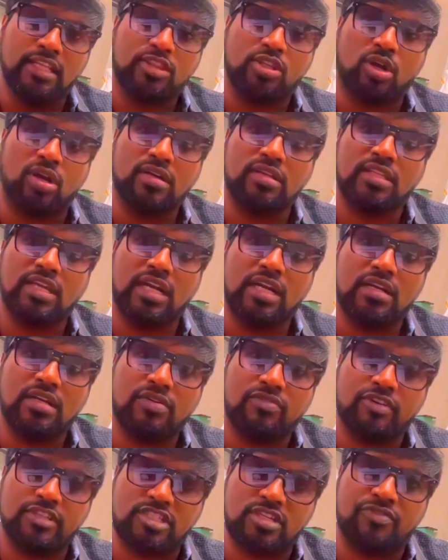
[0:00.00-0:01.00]
thought that
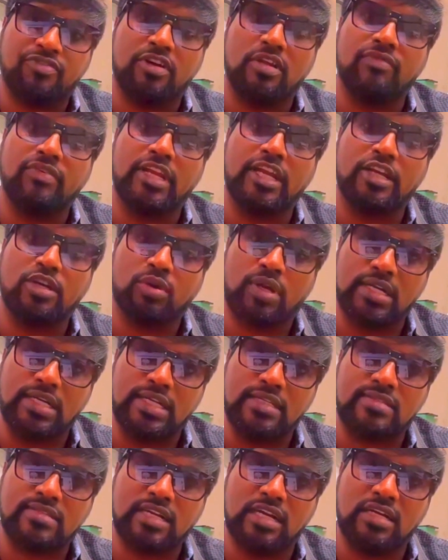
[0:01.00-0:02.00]
first of all we need to
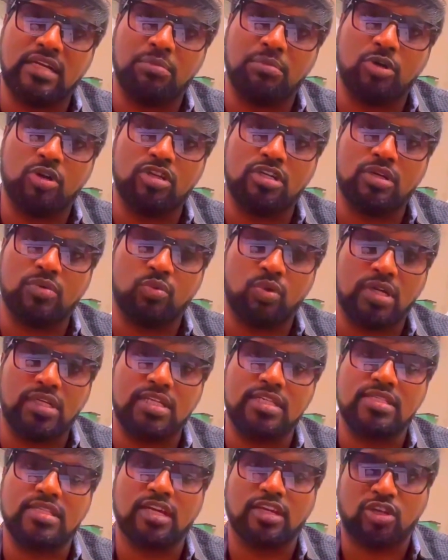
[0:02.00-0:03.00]
understand about what
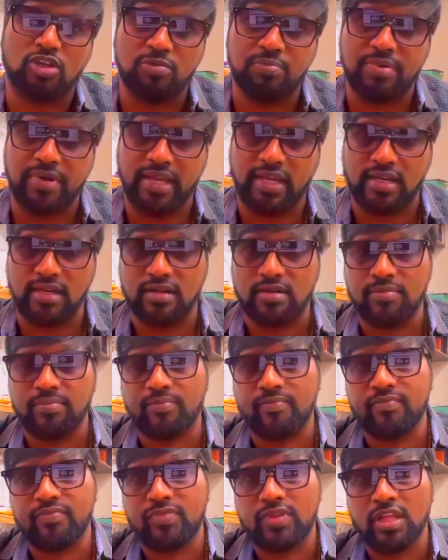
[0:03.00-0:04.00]
is circuit breaker.
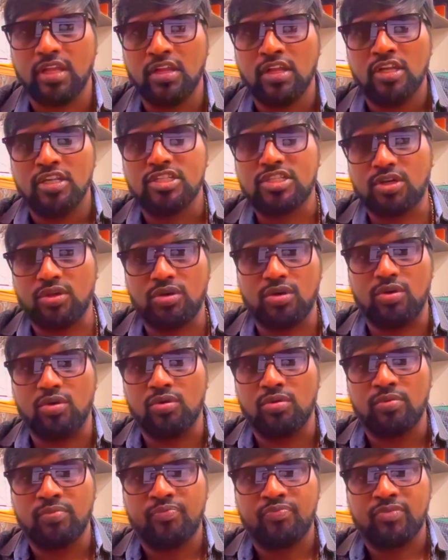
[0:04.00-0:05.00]
So
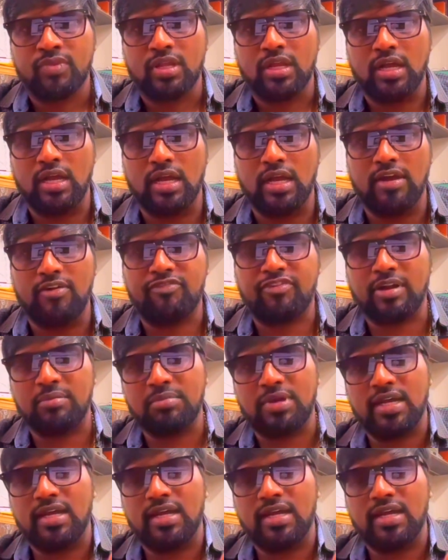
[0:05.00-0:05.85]
from